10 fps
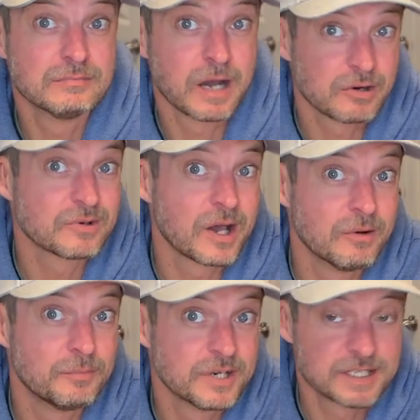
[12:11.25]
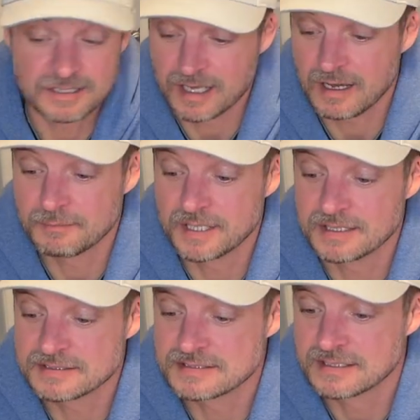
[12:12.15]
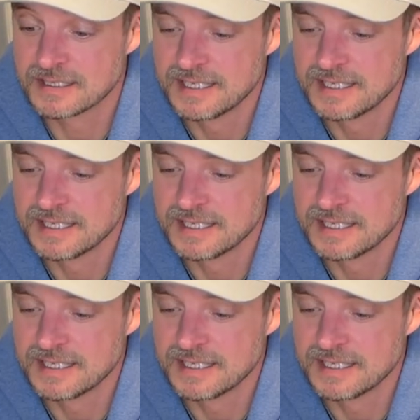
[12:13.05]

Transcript: I don't know. Put it in the comments.